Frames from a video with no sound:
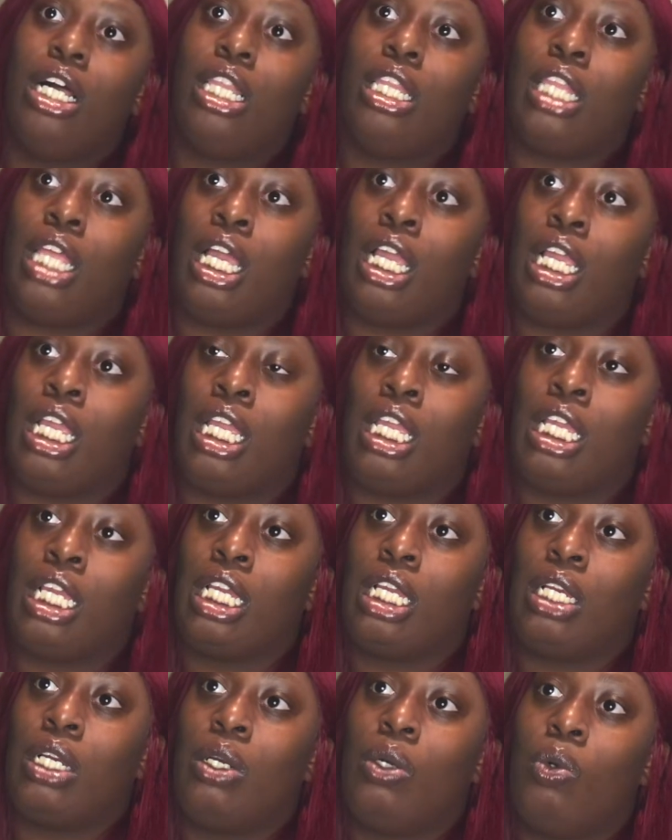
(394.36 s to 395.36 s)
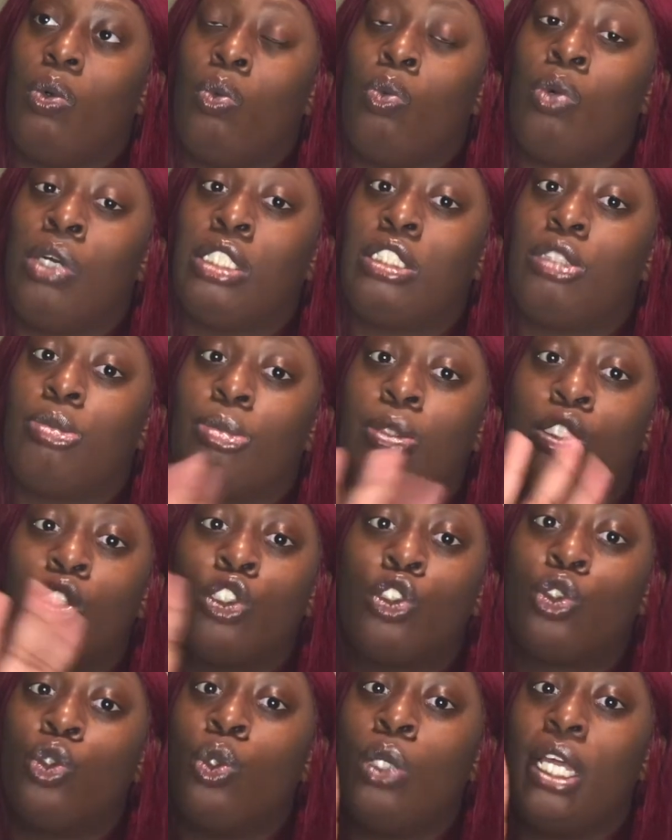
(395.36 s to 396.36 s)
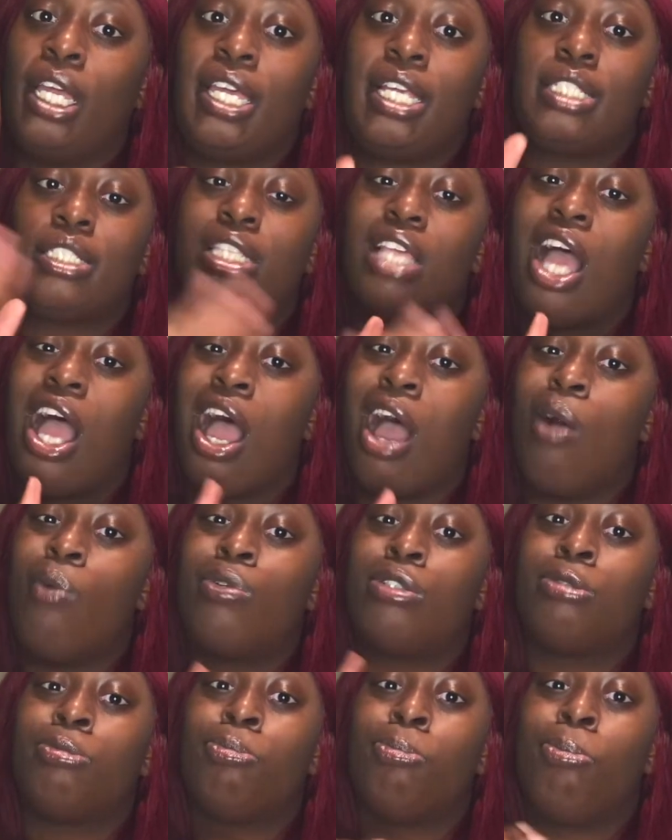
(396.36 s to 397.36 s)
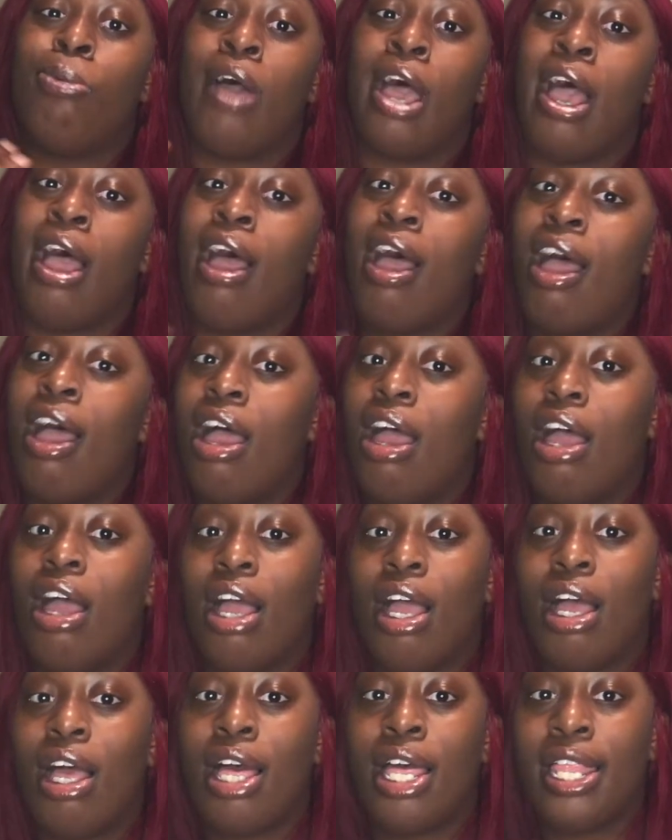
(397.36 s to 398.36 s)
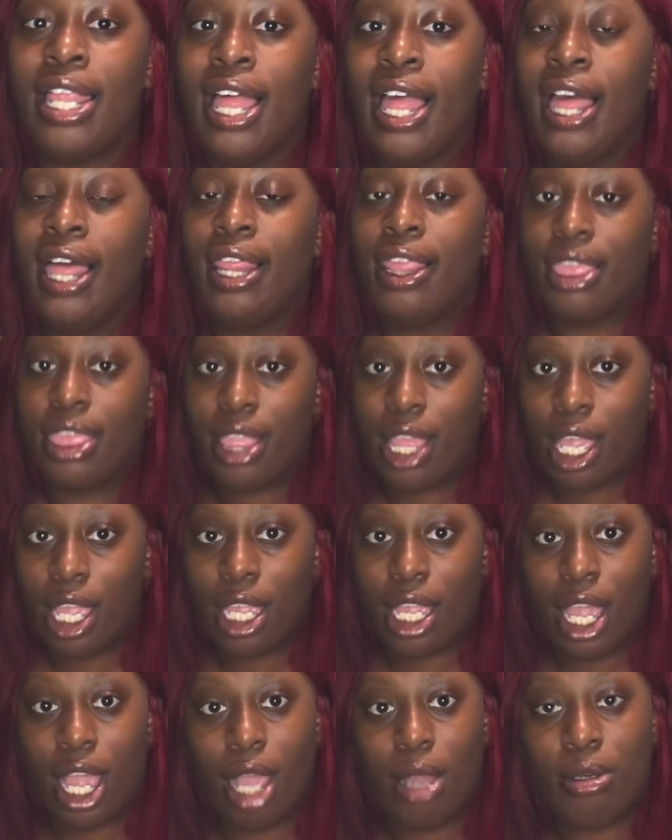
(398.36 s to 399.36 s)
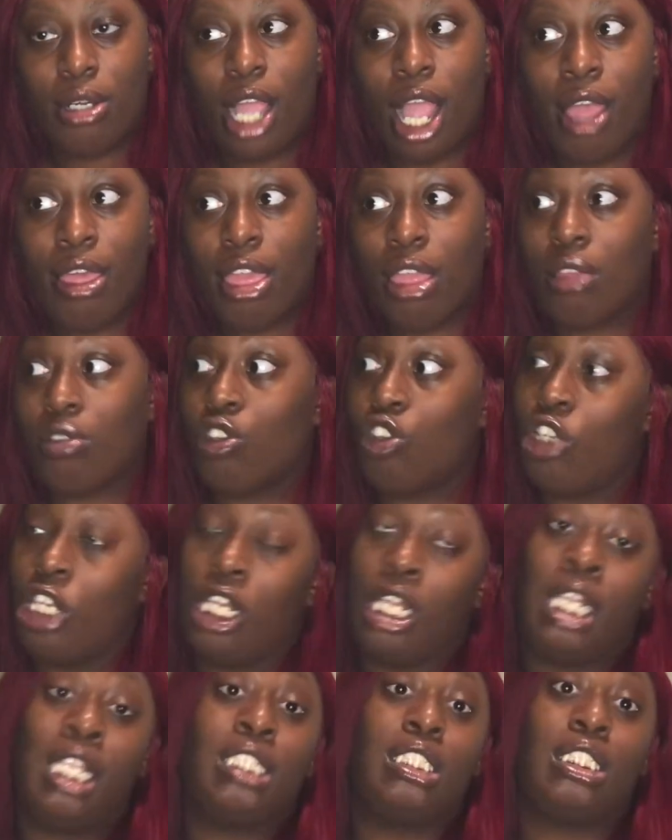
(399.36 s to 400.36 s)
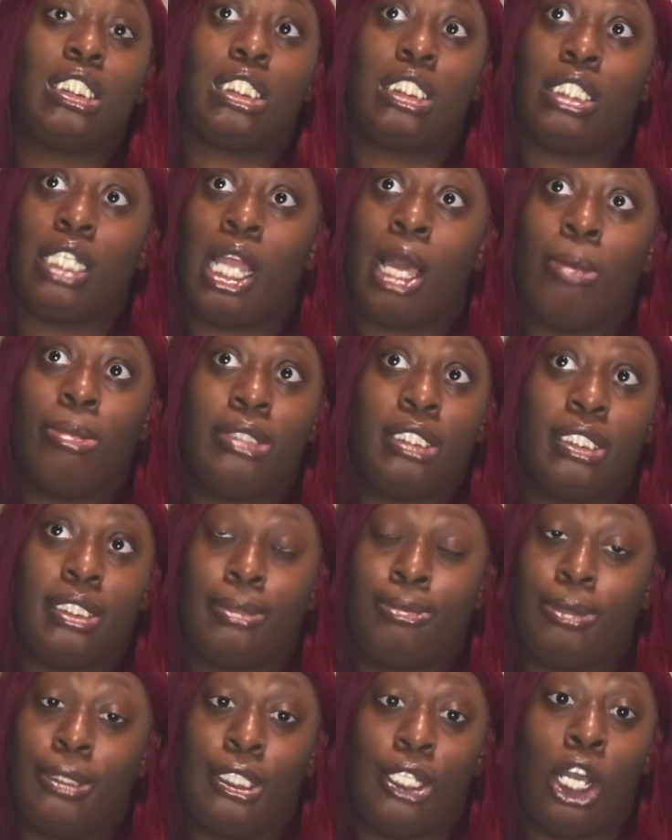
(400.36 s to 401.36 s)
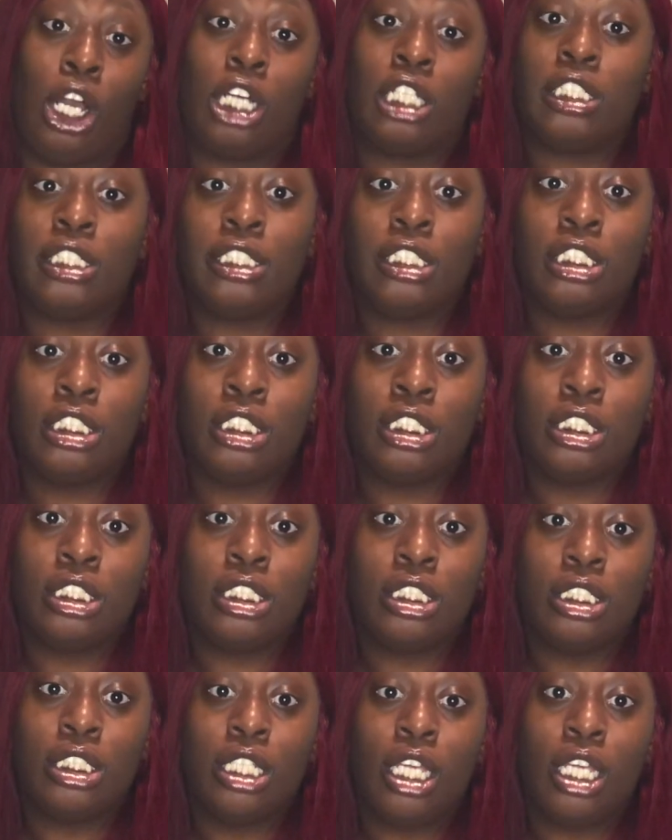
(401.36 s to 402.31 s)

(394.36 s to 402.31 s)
Like, once middle school hit, I was bad. Like, listen, I'm gonna just be honest.